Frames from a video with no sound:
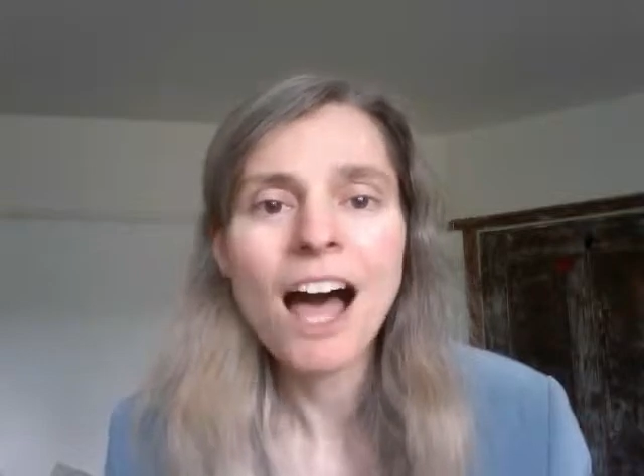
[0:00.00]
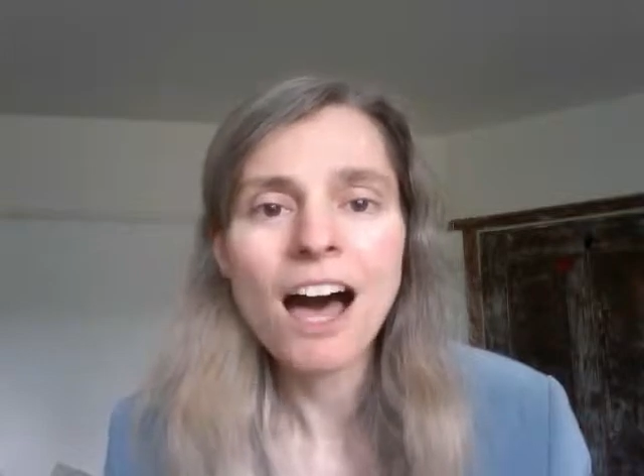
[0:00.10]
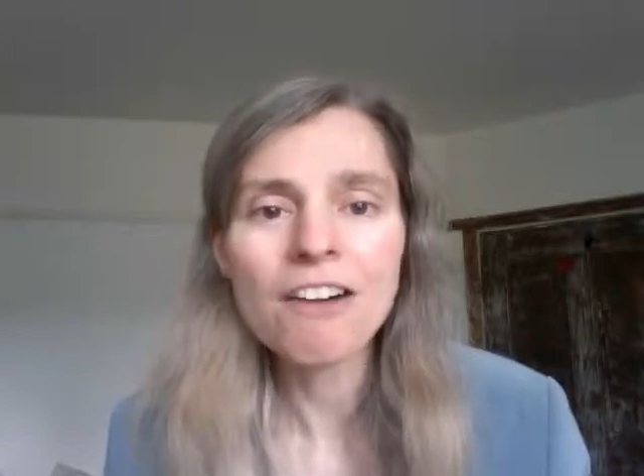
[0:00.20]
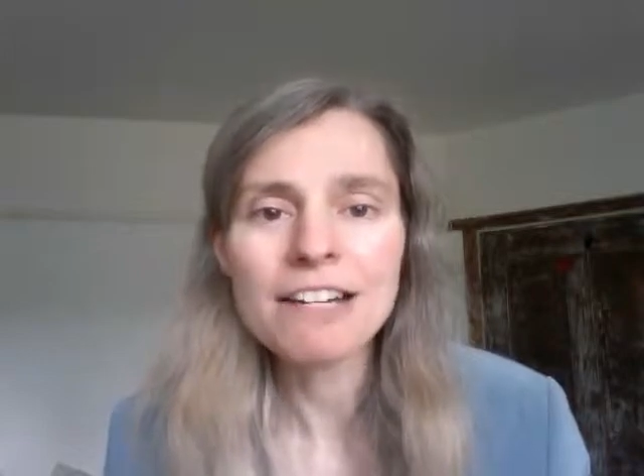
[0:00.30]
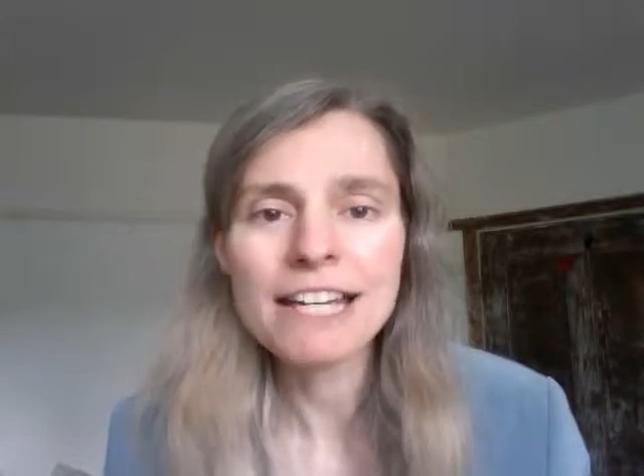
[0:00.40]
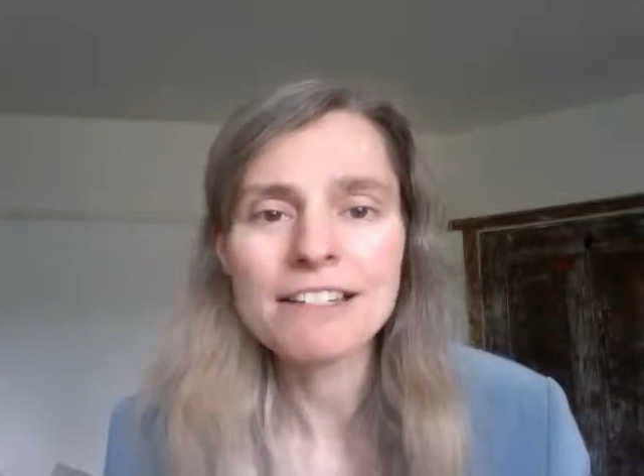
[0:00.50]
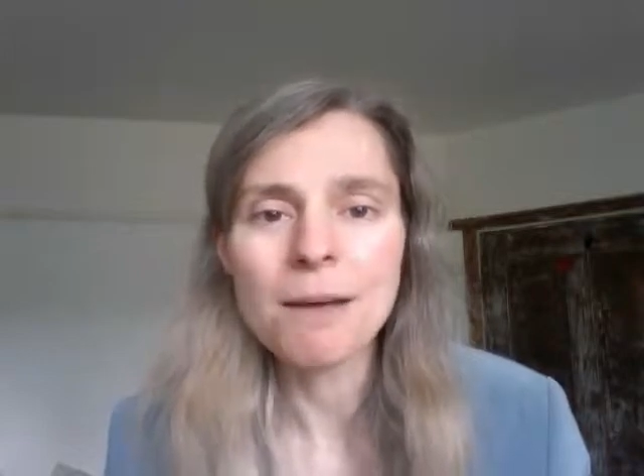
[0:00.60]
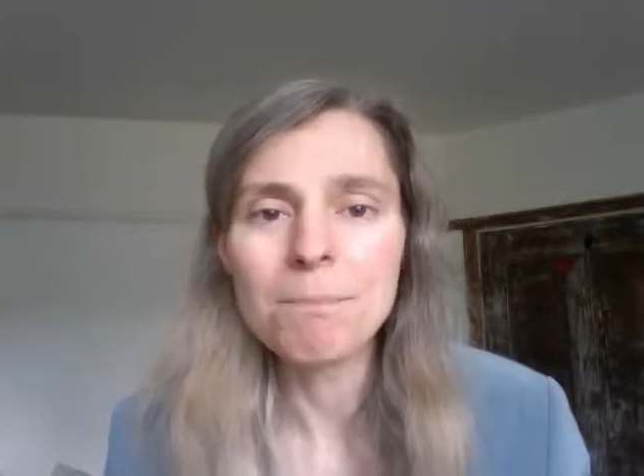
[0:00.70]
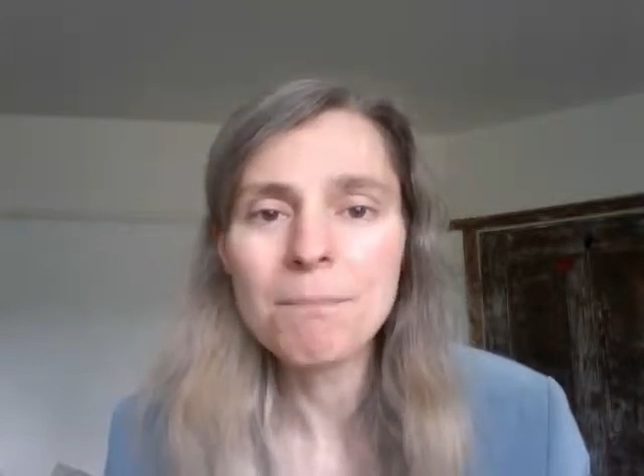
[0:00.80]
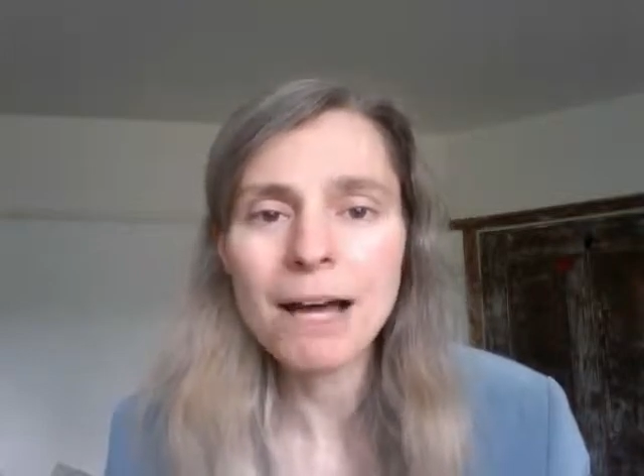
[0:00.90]
Our ears
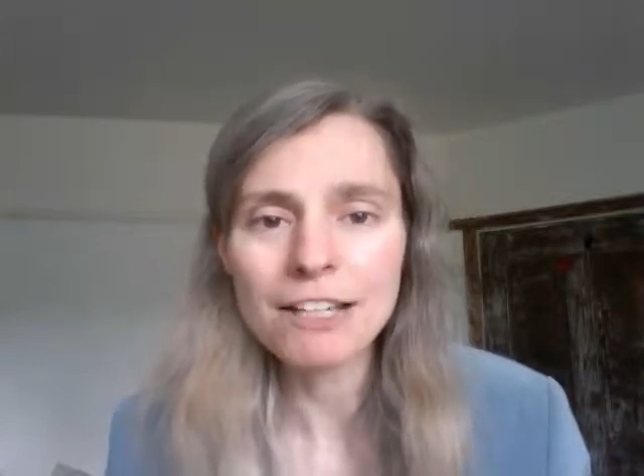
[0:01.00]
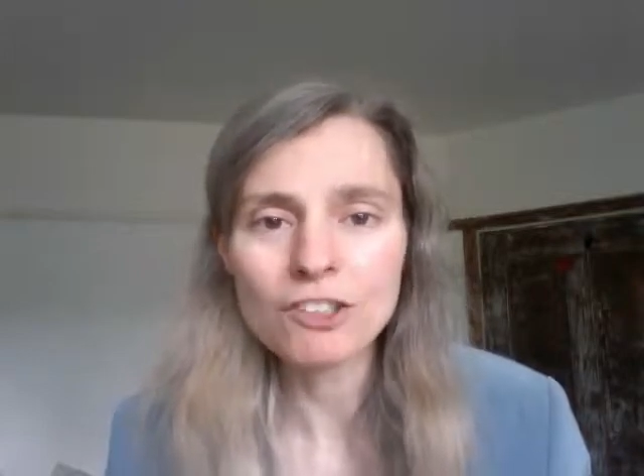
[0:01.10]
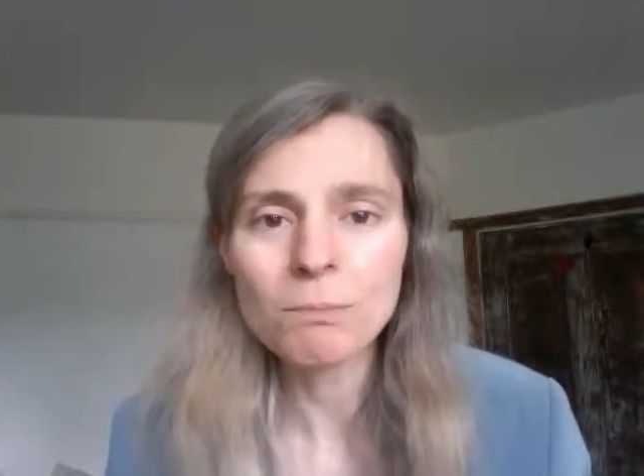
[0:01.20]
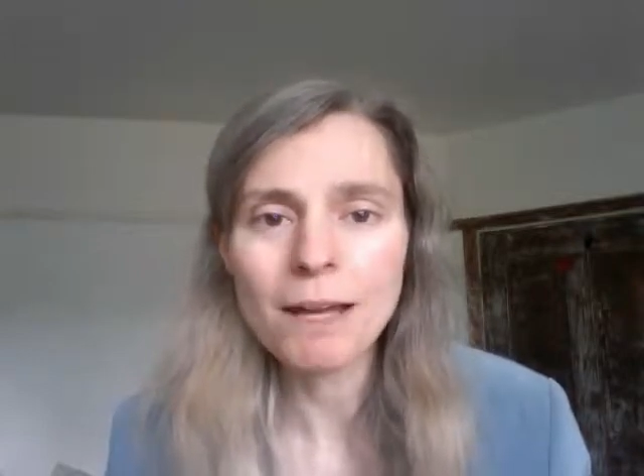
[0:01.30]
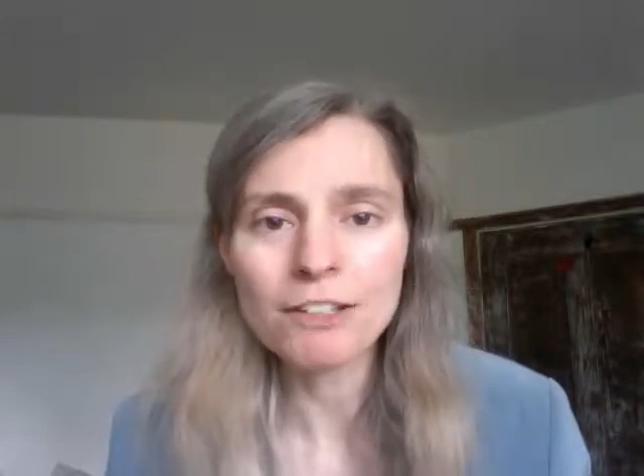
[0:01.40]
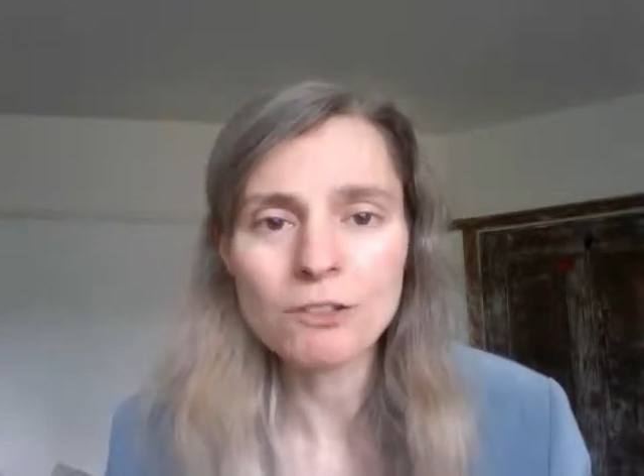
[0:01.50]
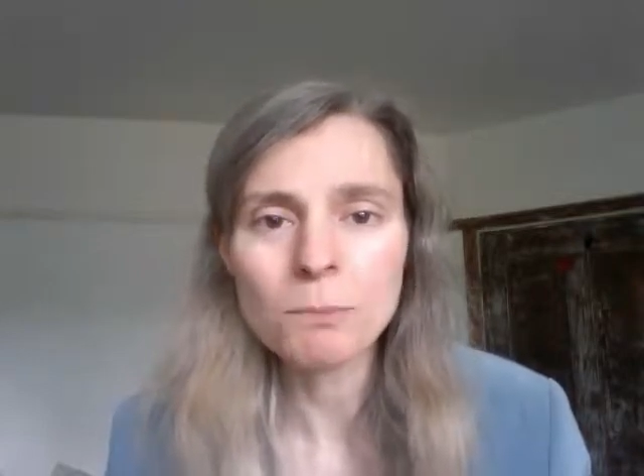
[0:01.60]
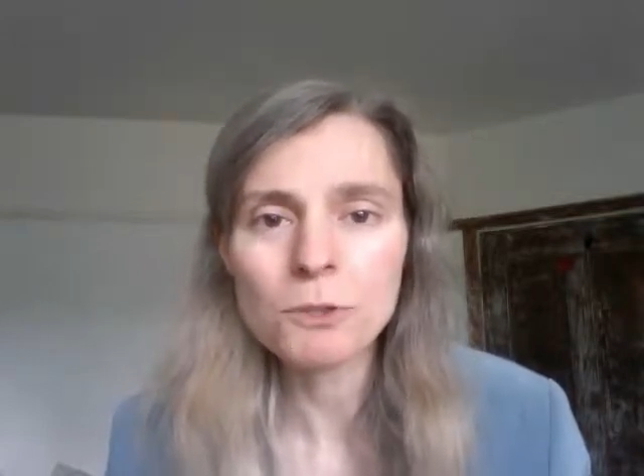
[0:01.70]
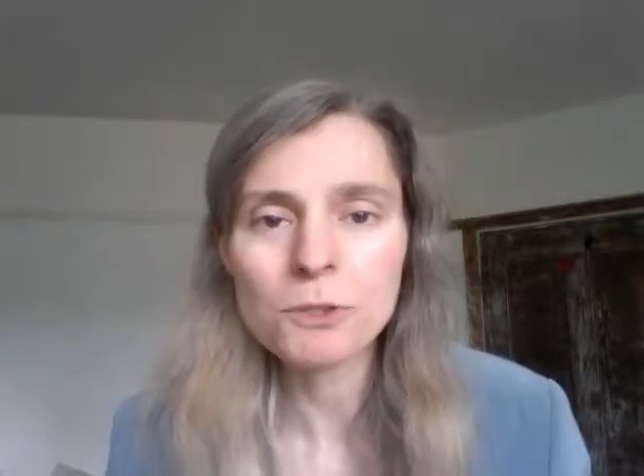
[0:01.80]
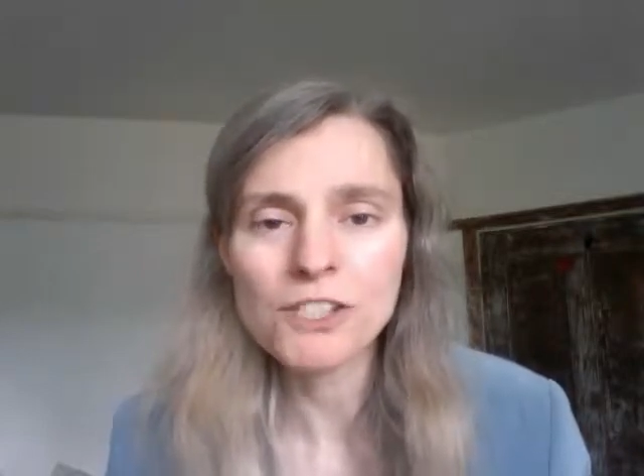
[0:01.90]
are much
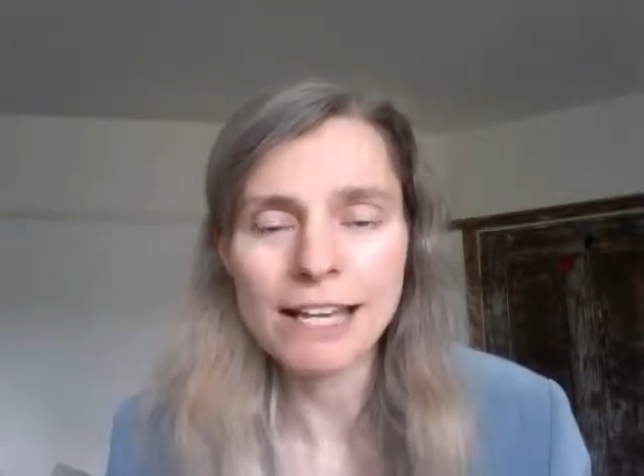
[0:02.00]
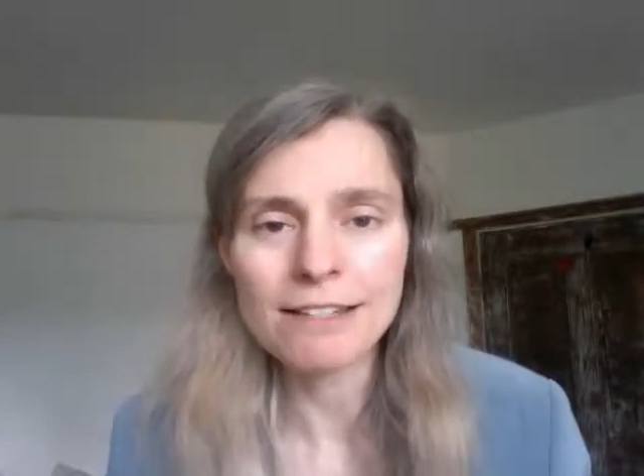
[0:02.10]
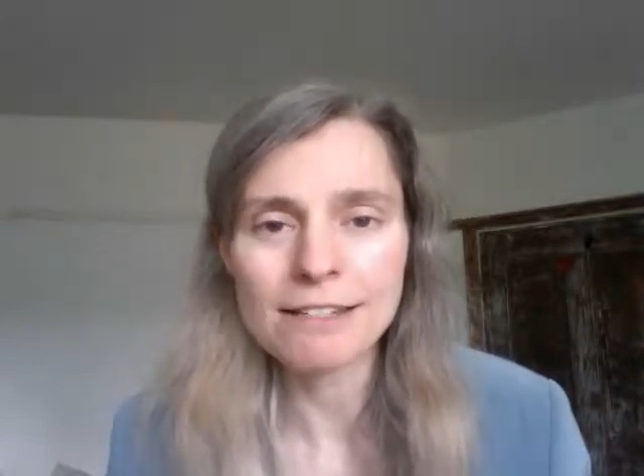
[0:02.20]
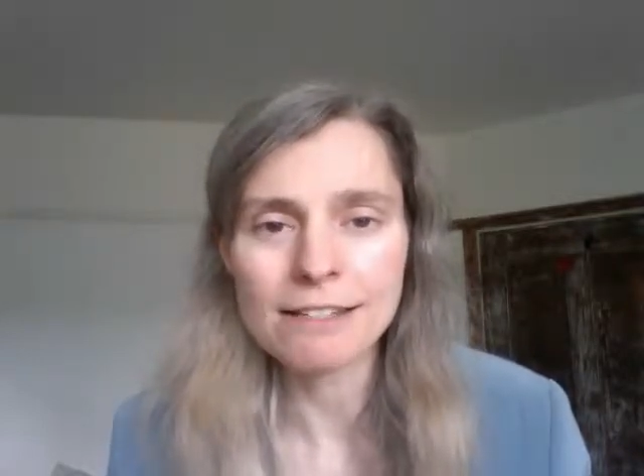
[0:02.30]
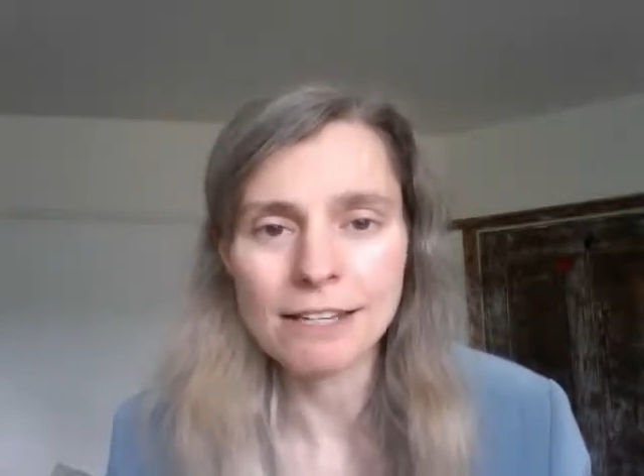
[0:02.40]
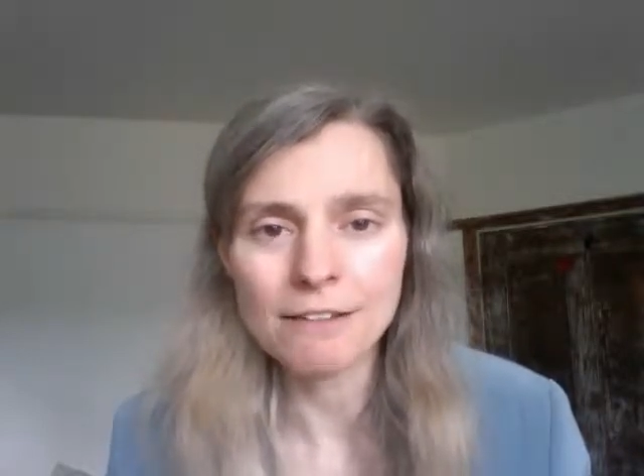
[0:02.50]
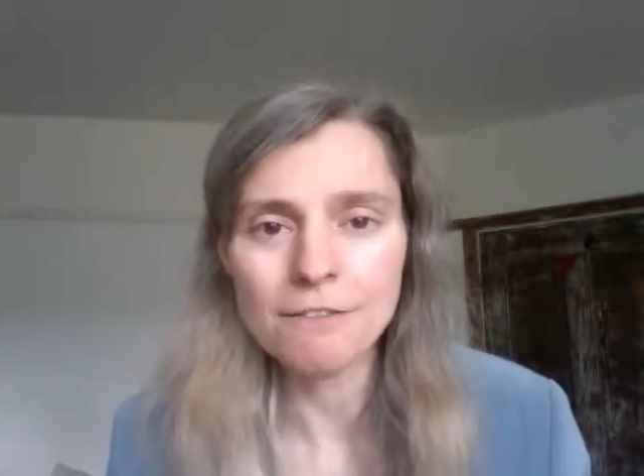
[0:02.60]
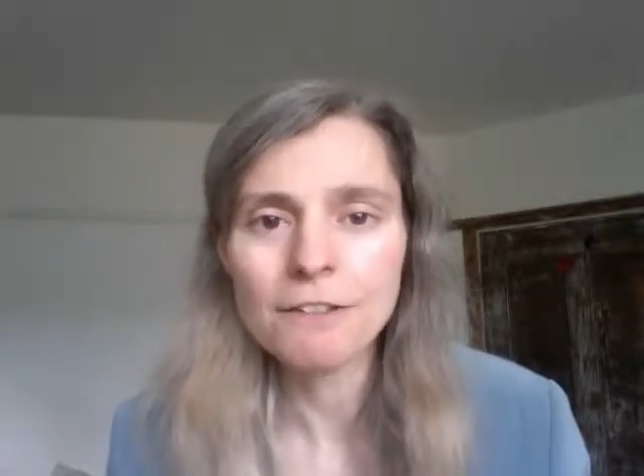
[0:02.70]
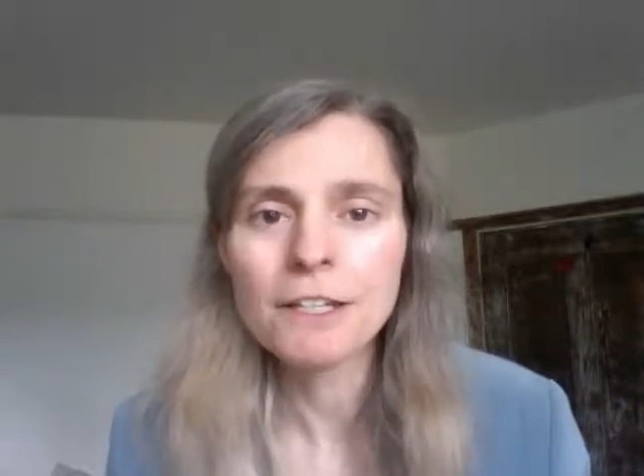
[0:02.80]
more sensitive